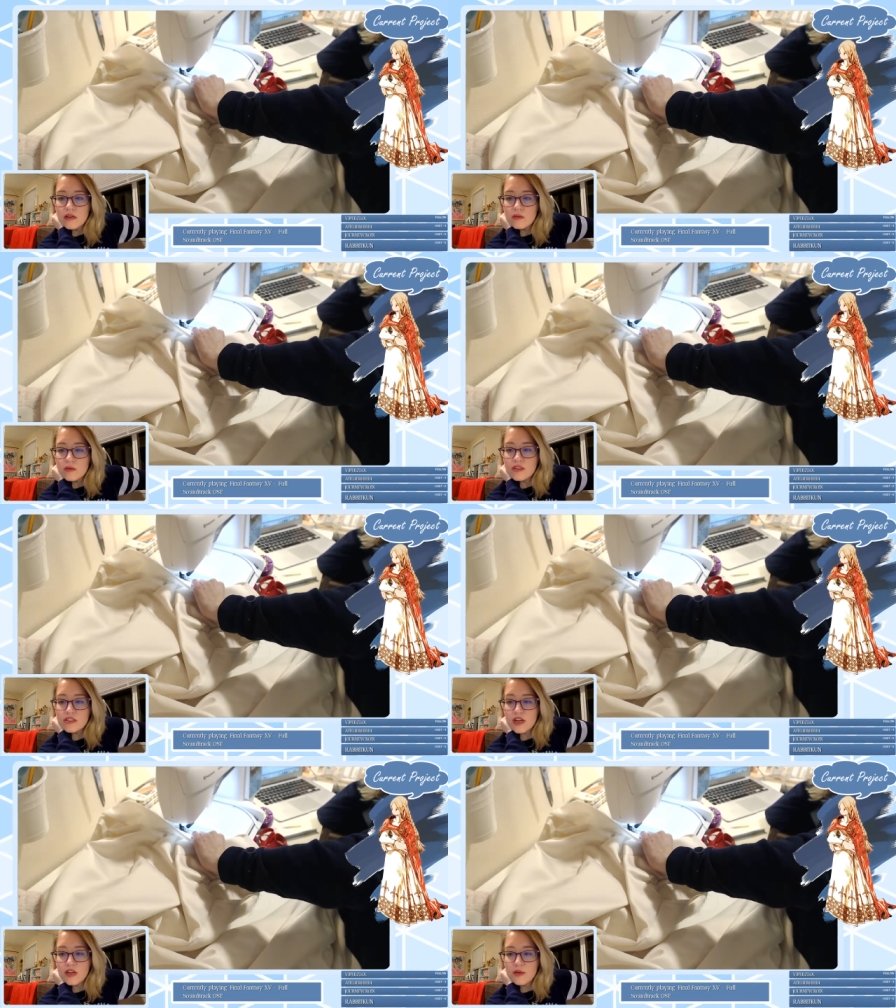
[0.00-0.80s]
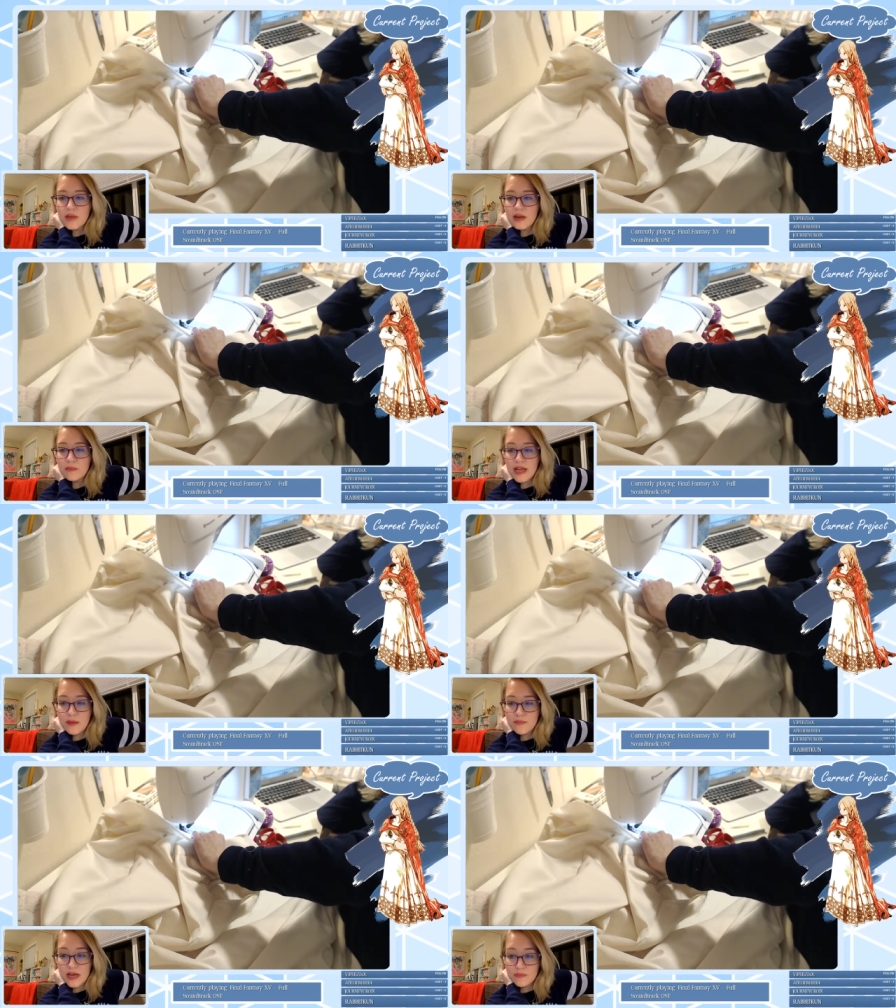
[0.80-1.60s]
wants to try to make a
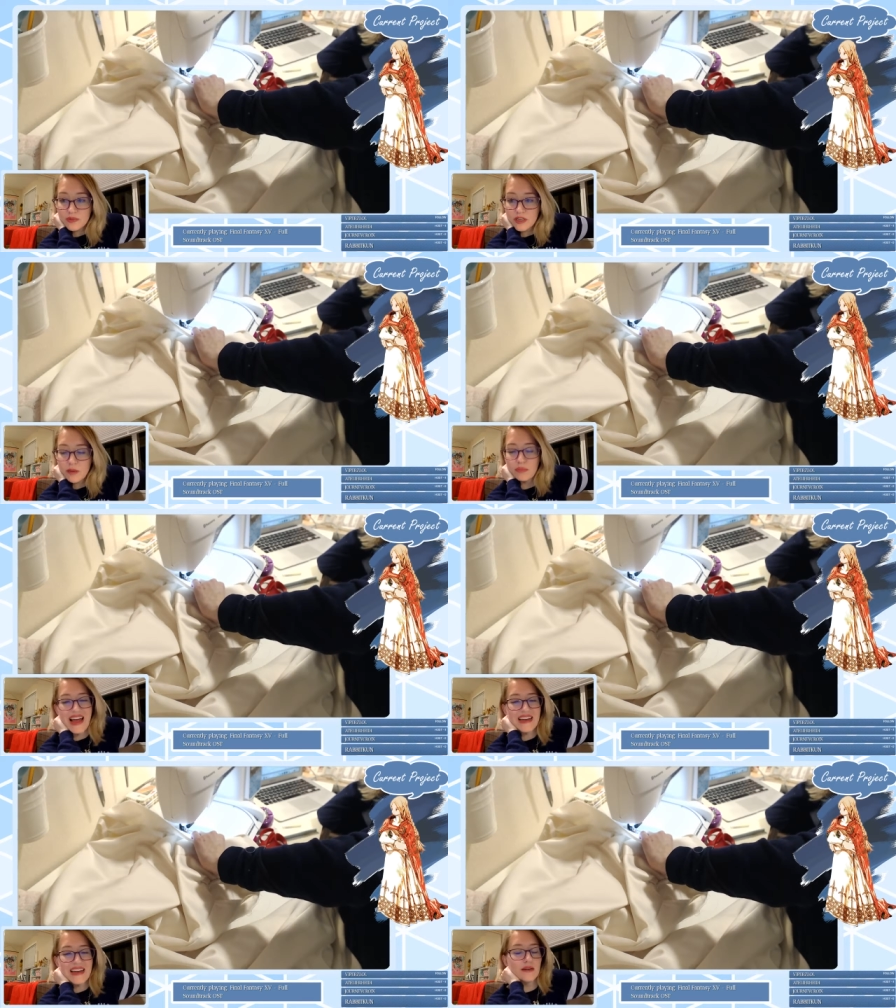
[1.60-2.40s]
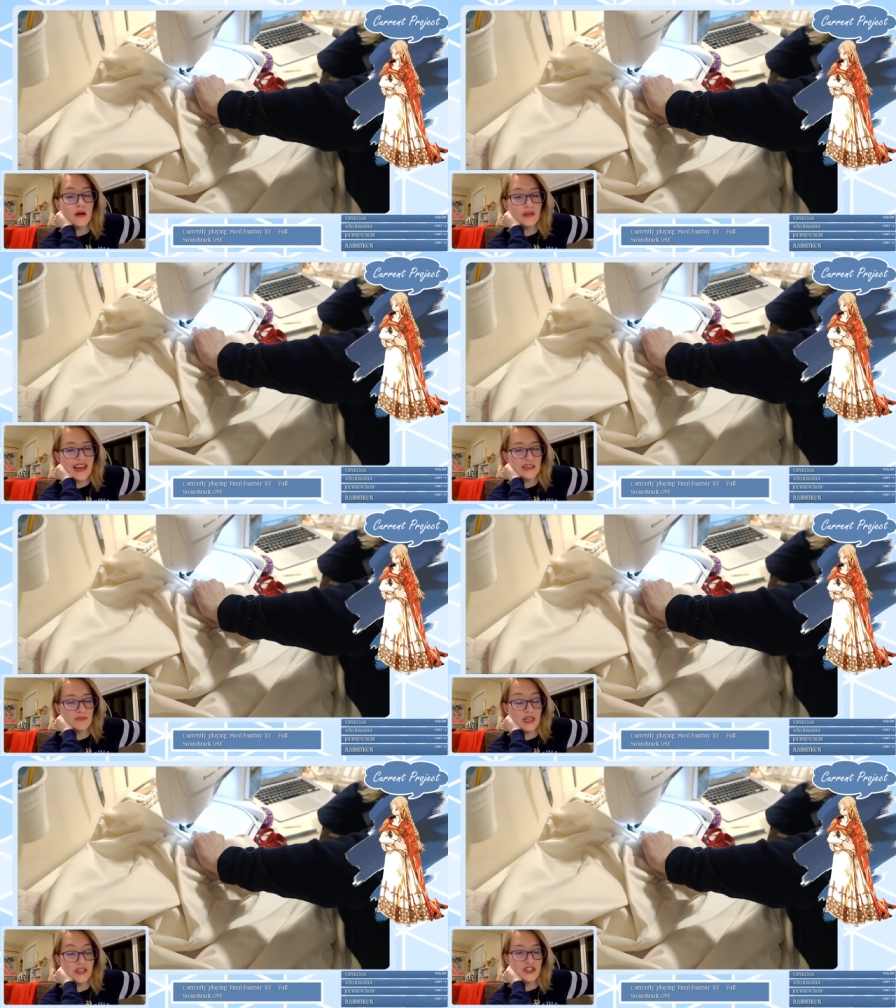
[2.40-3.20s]
blat bat pl- a blat a blat
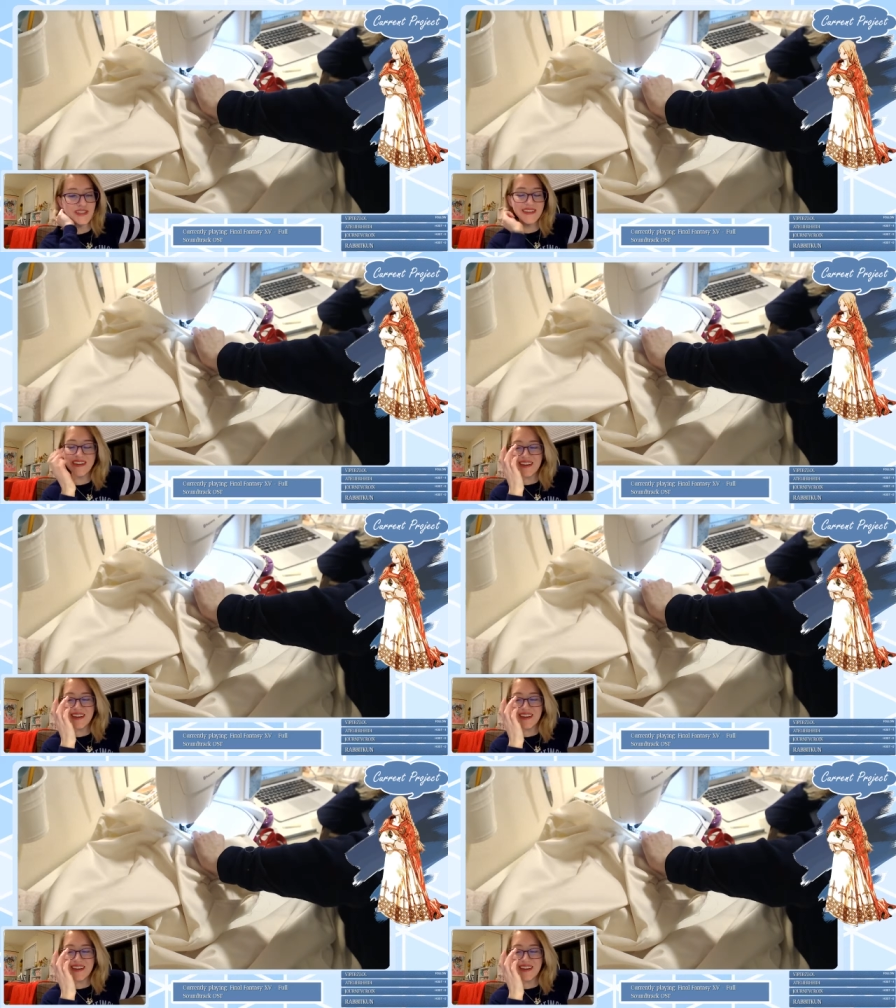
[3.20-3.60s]
plushie